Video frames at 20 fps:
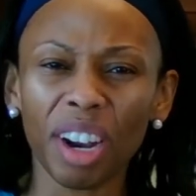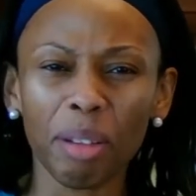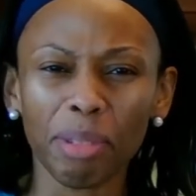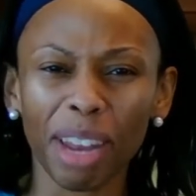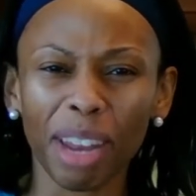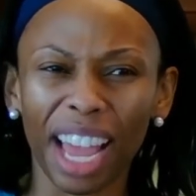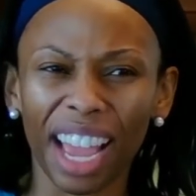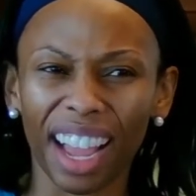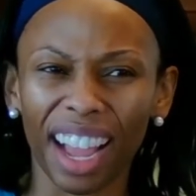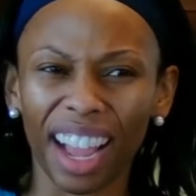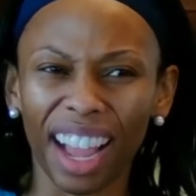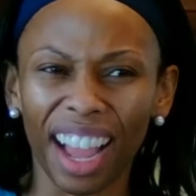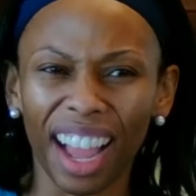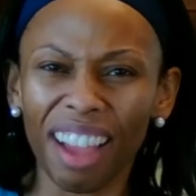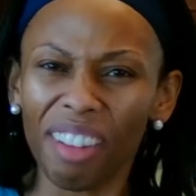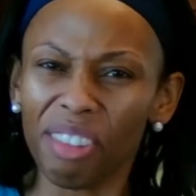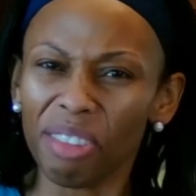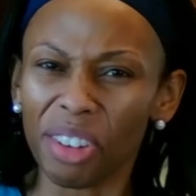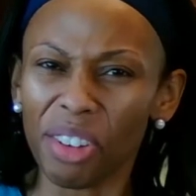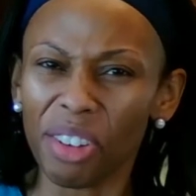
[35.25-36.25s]
I'm like,
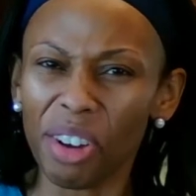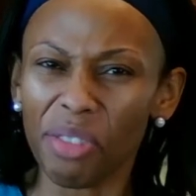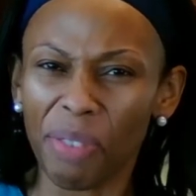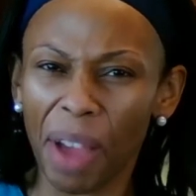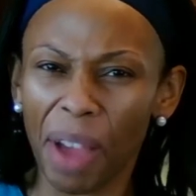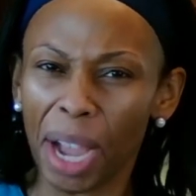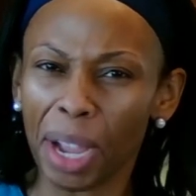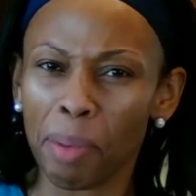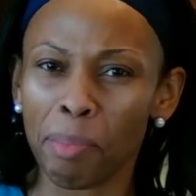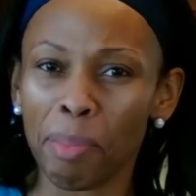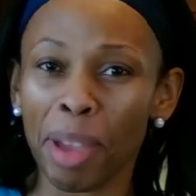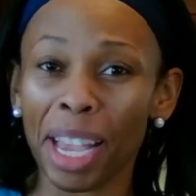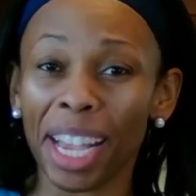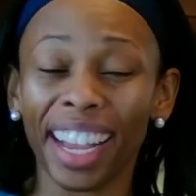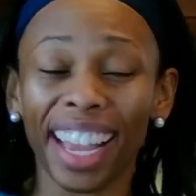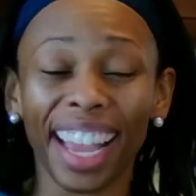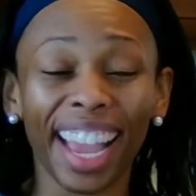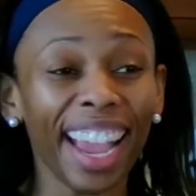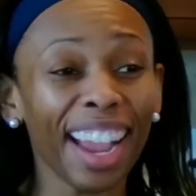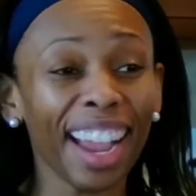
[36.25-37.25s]
I don't know if I could make
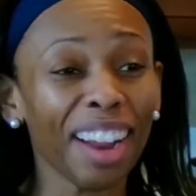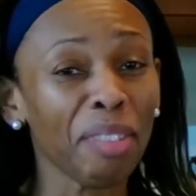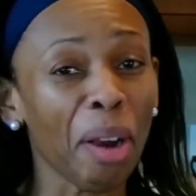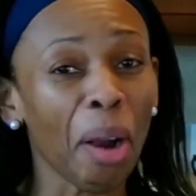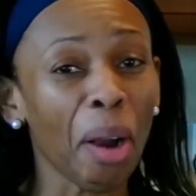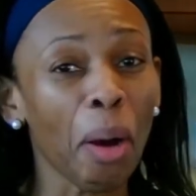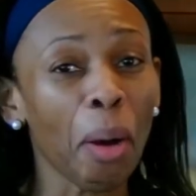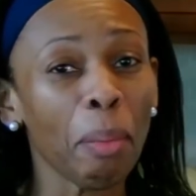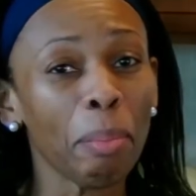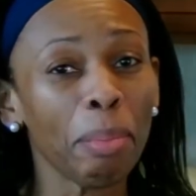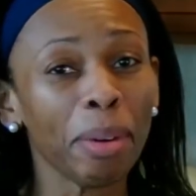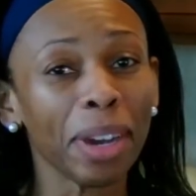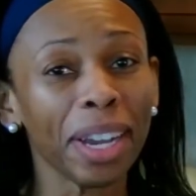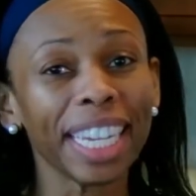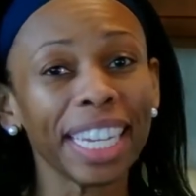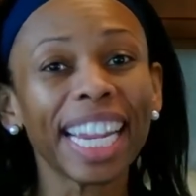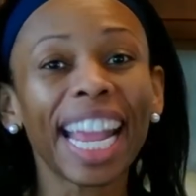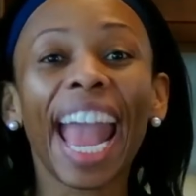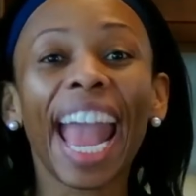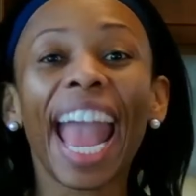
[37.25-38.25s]
an egg roll,
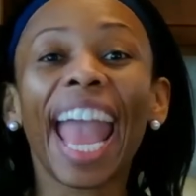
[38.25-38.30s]
but